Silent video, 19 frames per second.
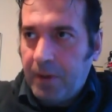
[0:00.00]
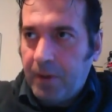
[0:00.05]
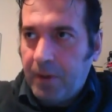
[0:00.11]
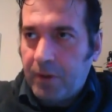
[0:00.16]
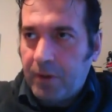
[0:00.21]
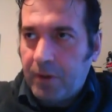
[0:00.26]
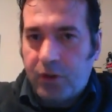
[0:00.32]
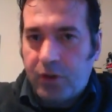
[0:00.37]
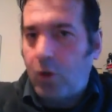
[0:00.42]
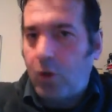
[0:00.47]

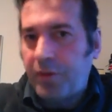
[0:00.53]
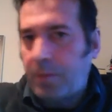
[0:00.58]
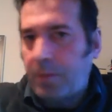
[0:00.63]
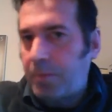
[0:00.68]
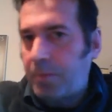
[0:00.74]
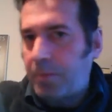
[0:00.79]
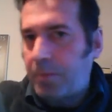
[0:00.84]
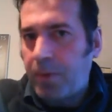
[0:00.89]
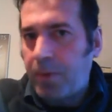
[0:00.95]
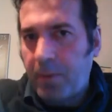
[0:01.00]
solve the
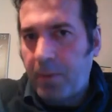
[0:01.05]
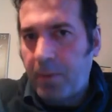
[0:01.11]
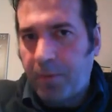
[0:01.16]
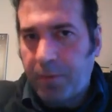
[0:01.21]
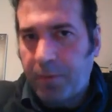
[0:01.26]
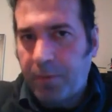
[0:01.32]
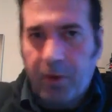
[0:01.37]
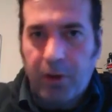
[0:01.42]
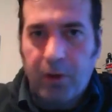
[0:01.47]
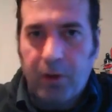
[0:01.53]
problem
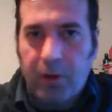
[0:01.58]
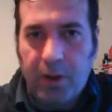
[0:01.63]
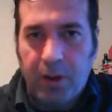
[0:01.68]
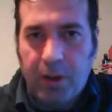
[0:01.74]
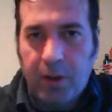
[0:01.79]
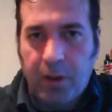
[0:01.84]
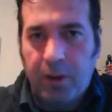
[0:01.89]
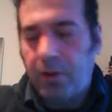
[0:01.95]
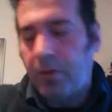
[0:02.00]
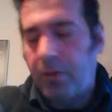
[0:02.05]

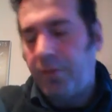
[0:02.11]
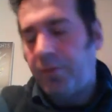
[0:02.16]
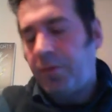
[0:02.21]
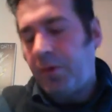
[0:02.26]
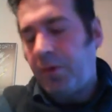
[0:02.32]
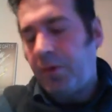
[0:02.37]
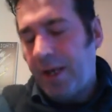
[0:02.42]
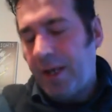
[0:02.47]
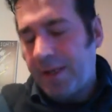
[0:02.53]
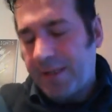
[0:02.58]
of
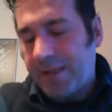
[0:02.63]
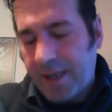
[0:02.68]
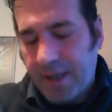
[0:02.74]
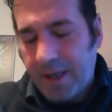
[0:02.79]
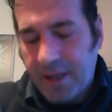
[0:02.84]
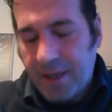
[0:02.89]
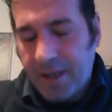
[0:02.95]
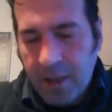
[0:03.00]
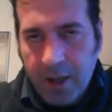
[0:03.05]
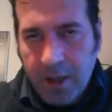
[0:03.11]
let's
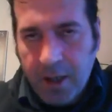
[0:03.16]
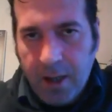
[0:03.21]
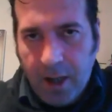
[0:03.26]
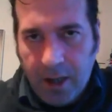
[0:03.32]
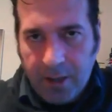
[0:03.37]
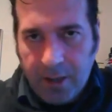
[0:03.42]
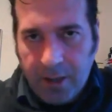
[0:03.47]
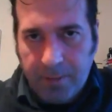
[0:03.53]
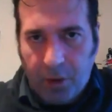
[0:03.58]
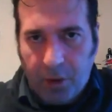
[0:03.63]
say
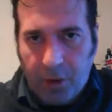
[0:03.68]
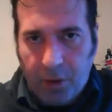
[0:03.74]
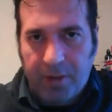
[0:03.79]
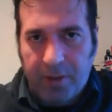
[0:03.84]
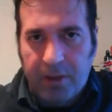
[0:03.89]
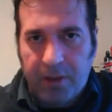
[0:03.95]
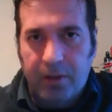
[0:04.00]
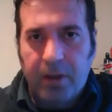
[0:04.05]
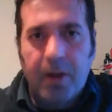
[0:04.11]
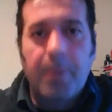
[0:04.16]

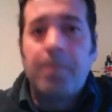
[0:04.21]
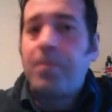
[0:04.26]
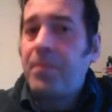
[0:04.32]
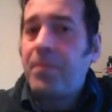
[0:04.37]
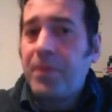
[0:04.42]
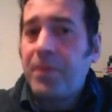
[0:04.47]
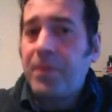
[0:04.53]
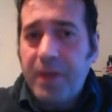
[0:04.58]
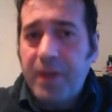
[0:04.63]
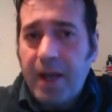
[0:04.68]
unemployment,
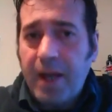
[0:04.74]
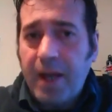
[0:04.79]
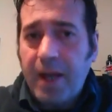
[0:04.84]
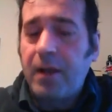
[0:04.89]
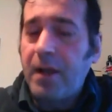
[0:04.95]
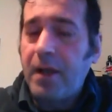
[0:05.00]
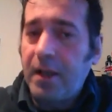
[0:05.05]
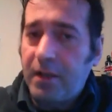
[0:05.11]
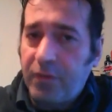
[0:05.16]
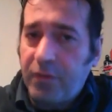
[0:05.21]
then
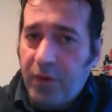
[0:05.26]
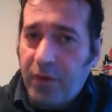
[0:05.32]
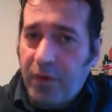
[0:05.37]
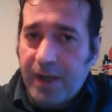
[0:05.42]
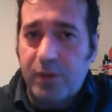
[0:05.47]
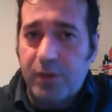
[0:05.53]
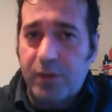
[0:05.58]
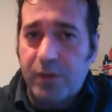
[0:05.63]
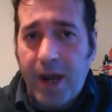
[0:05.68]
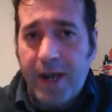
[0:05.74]
it
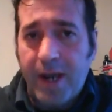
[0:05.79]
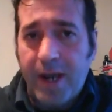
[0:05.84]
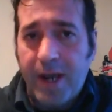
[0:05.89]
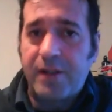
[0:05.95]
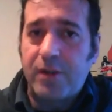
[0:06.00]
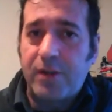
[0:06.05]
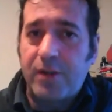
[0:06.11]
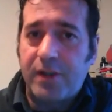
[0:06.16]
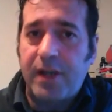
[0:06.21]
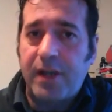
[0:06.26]
finds ways
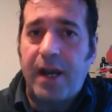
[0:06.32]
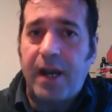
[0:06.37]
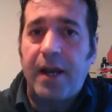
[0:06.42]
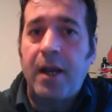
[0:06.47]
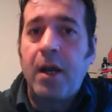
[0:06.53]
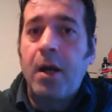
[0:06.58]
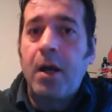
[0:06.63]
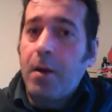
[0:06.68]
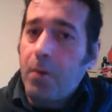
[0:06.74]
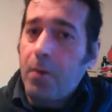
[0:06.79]
to say,
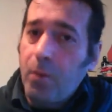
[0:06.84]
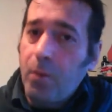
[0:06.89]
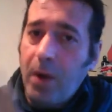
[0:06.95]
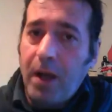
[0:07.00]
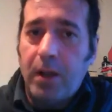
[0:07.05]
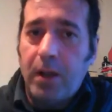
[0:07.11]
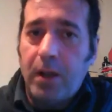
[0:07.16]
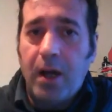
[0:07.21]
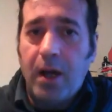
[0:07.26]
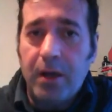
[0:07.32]

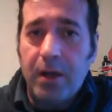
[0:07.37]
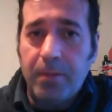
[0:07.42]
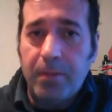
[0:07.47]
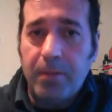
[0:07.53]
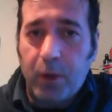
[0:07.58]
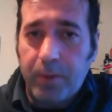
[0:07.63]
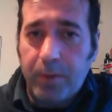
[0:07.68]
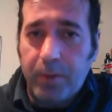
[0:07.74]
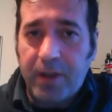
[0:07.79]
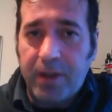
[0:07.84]
well,
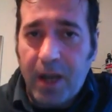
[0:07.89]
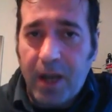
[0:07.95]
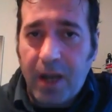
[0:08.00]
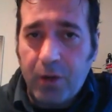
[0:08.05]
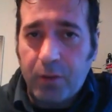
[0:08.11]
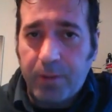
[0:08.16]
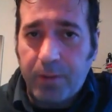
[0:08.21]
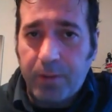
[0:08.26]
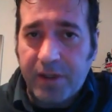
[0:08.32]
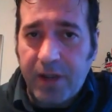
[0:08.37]
unemployment
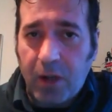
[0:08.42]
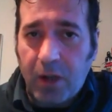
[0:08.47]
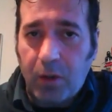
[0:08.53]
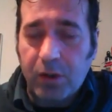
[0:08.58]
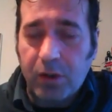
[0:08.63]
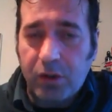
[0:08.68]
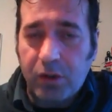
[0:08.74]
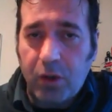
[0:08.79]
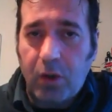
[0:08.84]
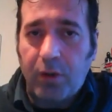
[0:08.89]
cannot be
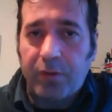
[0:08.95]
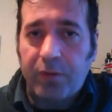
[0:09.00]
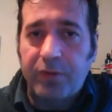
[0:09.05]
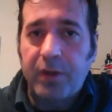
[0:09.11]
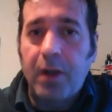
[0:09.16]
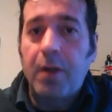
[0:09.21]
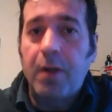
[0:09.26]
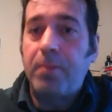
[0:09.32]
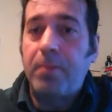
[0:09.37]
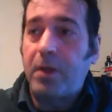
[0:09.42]
solved,
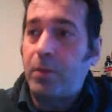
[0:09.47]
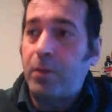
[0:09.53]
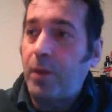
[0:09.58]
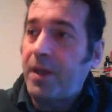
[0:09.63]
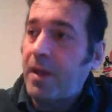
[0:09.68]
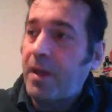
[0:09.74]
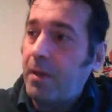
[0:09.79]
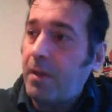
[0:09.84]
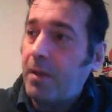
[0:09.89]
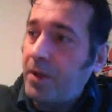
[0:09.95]
but we
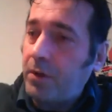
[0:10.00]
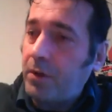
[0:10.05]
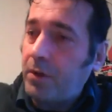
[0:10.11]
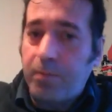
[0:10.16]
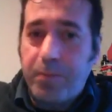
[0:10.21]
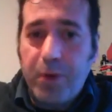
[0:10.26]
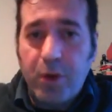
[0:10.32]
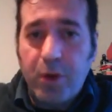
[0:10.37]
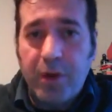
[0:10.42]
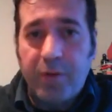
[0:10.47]
can
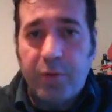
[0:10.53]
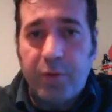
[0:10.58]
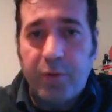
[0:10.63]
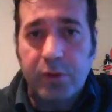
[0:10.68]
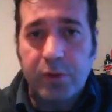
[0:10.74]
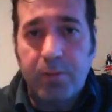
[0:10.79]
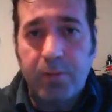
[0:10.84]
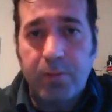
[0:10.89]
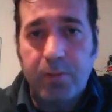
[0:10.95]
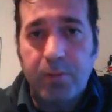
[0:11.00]
build
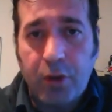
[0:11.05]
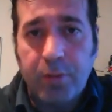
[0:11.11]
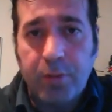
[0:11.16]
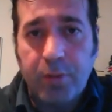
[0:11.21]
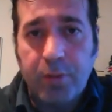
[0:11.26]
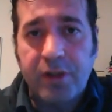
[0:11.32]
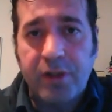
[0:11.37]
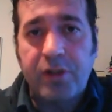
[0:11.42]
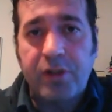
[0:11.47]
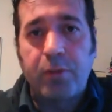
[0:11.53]
beautiful
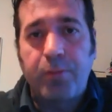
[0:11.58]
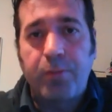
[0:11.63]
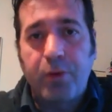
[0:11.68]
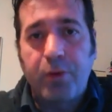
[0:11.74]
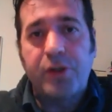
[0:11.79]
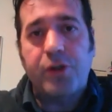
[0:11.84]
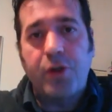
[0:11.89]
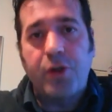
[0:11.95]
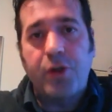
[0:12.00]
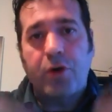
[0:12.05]
monuments to
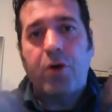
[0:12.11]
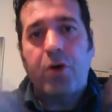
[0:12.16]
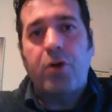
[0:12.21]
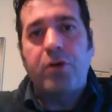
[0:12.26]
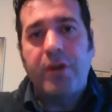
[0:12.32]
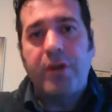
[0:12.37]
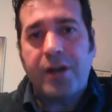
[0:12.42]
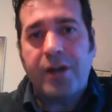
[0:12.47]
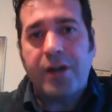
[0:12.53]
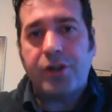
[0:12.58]
boost your own
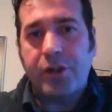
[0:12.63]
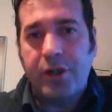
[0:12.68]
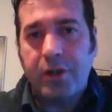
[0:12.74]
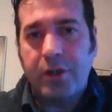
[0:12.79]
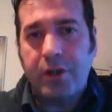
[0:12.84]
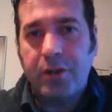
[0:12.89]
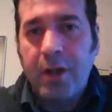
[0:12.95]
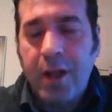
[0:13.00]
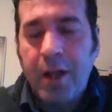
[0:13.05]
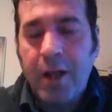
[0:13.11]

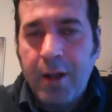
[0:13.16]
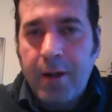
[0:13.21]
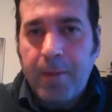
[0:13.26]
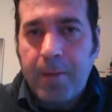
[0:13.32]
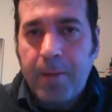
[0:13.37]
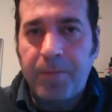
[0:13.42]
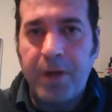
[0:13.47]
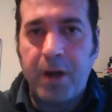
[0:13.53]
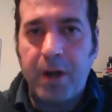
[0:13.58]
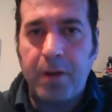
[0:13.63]
national
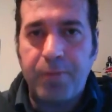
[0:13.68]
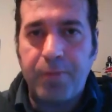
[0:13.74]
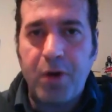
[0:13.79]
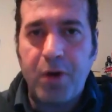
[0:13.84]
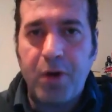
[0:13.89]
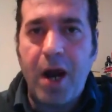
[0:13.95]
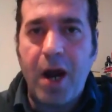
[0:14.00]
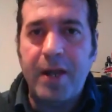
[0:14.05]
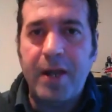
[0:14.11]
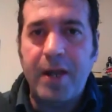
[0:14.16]

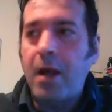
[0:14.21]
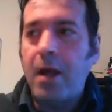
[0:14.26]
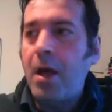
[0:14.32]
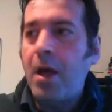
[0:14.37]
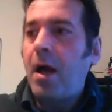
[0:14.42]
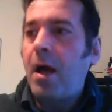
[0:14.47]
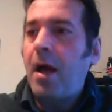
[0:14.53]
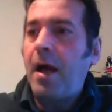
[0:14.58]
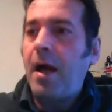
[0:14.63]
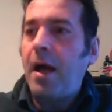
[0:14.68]
pride.
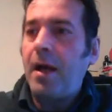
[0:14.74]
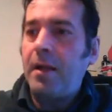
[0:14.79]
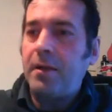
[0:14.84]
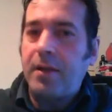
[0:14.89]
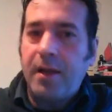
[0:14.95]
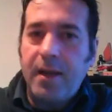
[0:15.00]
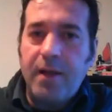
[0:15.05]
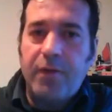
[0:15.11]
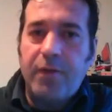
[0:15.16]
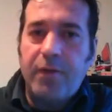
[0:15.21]
And
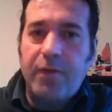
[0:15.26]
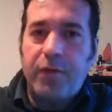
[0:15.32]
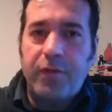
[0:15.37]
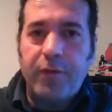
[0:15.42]
if